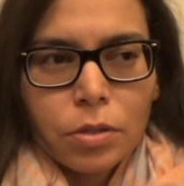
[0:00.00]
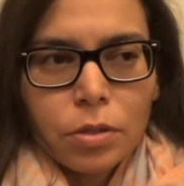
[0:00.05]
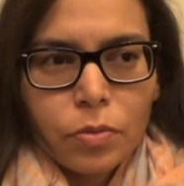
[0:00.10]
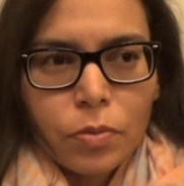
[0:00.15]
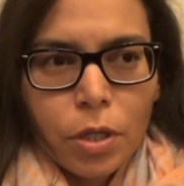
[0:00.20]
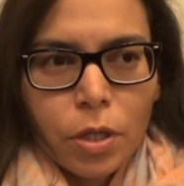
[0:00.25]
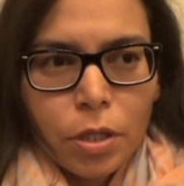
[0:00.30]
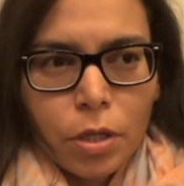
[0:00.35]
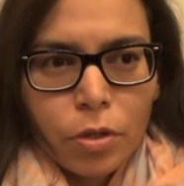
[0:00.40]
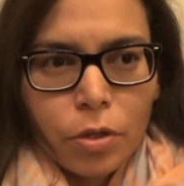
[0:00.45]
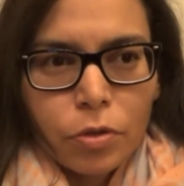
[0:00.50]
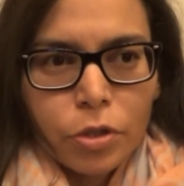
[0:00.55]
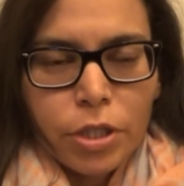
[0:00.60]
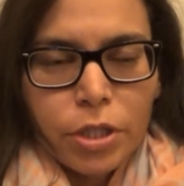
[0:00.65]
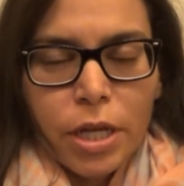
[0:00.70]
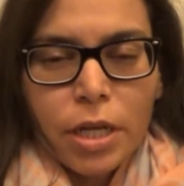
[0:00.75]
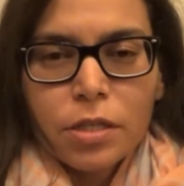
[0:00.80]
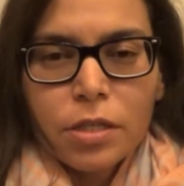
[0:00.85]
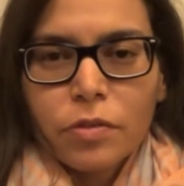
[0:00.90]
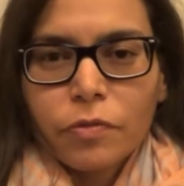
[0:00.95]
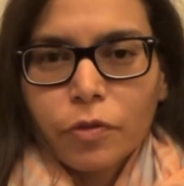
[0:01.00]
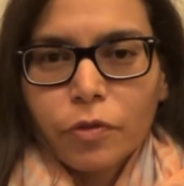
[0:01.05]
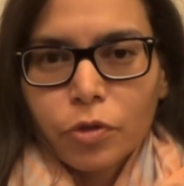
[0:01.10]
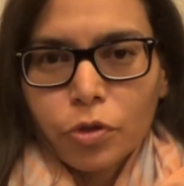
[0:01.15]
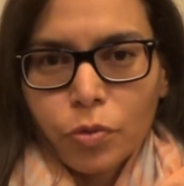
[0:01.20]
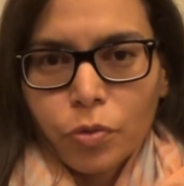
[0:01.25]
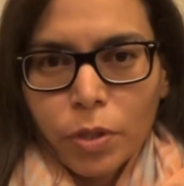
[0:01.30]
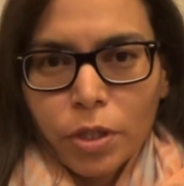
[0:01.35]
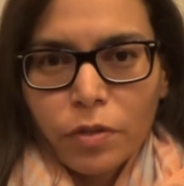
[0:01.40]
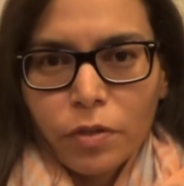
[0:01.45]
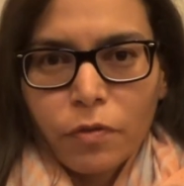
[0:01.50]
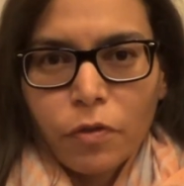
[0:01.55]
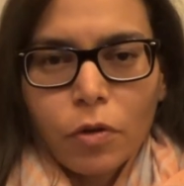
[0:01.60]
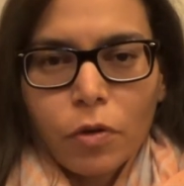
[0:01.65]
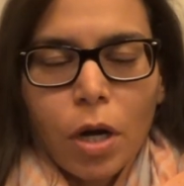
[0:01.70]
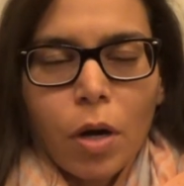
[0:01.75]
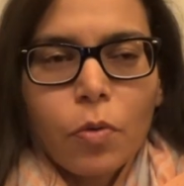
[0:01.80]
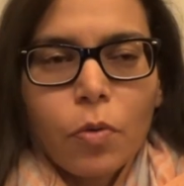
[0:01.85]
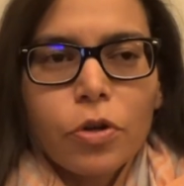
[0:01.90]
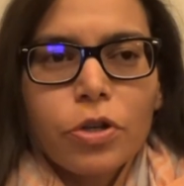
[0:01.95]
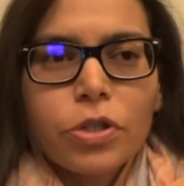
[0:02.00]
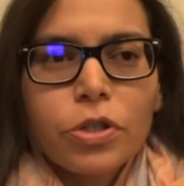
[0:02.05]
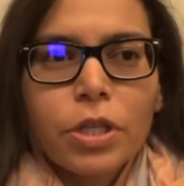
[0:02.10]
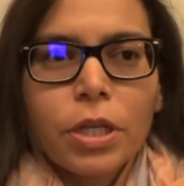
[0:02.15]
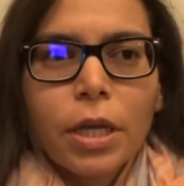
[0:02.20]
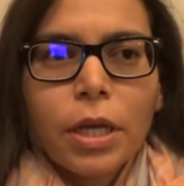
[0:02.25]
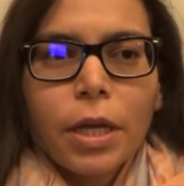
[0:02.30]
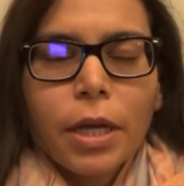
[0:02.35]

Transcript: do another test for 24 hours